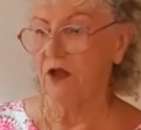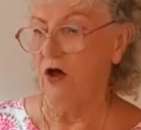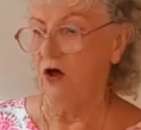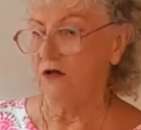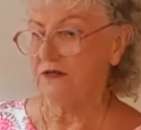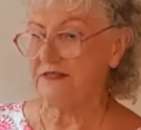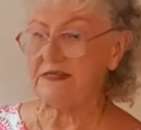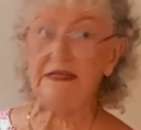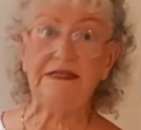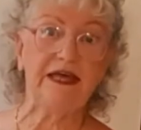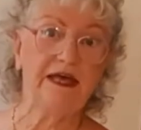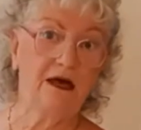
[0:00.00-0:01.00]
on
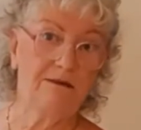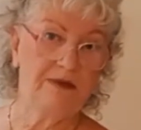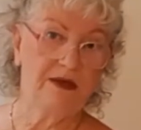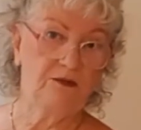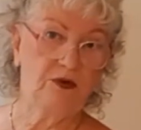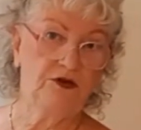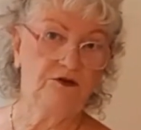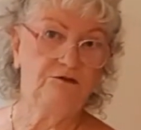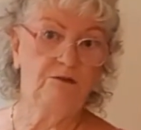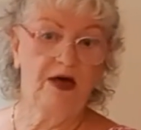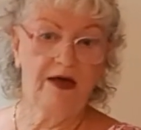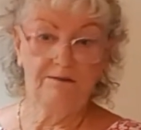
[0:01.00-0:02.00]
Sunday I met one of
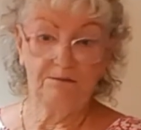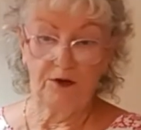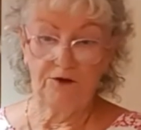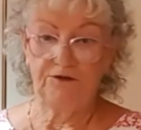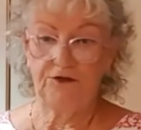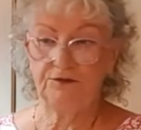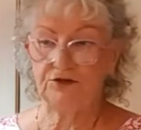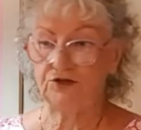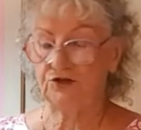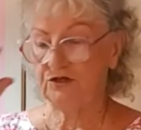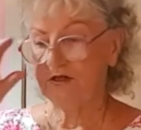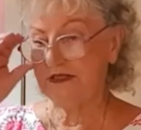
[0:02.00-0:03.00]
my perfume
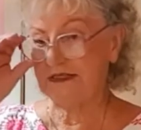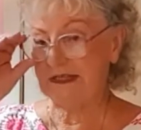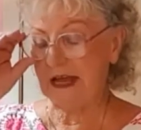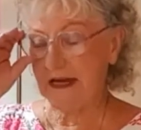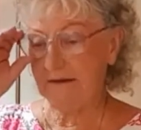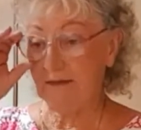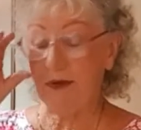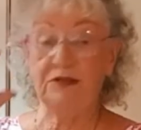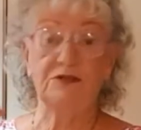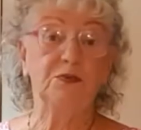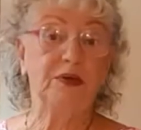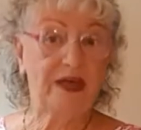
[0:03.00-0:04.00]
students down in
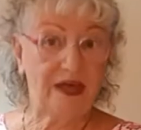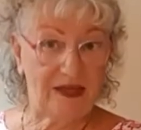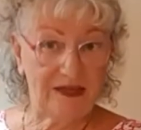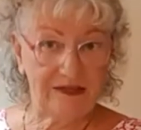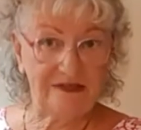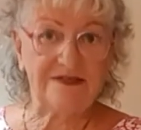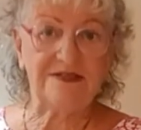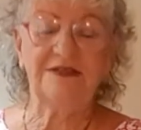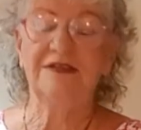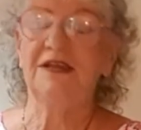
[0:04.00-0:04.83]
Brunswick Heads, and